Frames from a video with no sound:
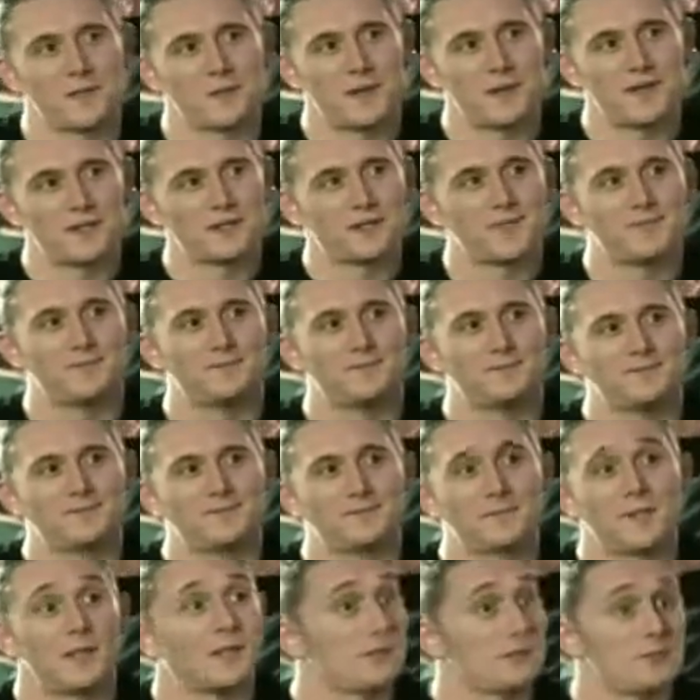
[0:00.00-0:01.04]
I love pasta.
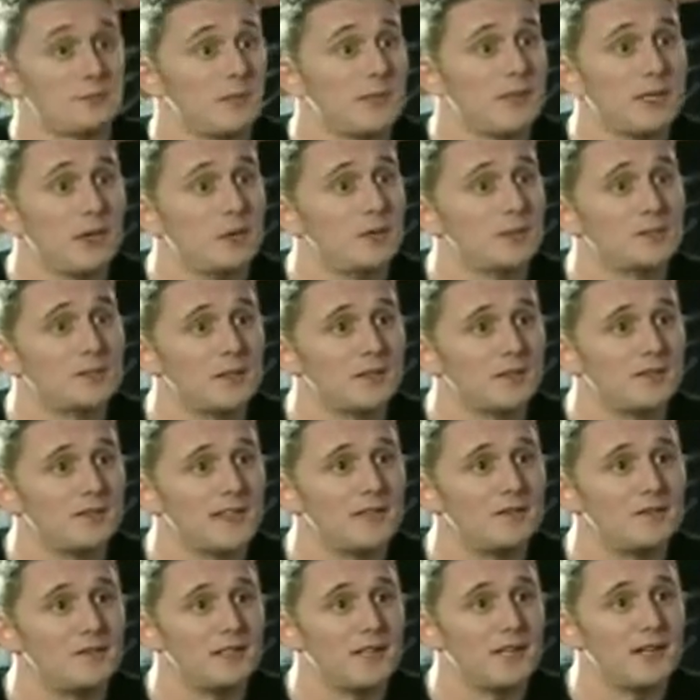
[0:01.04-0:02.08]
Doesn't mean I want to
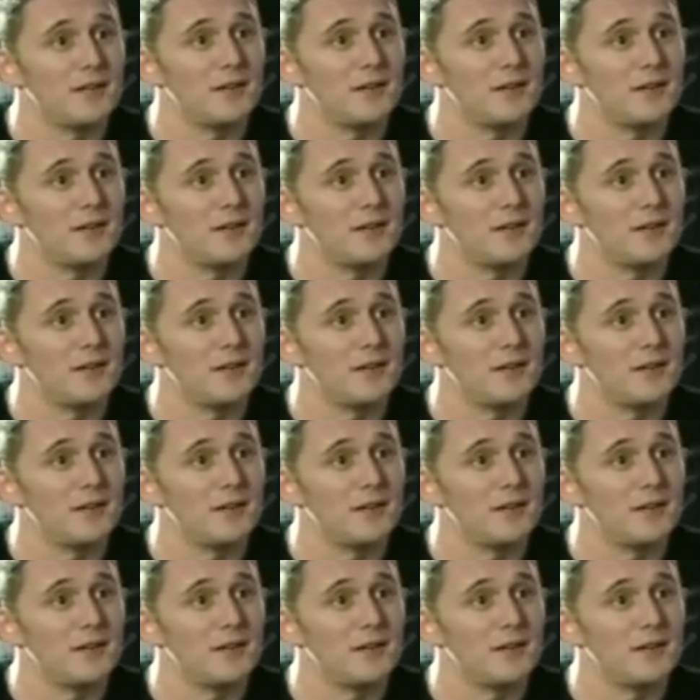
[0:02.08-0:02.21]
eat it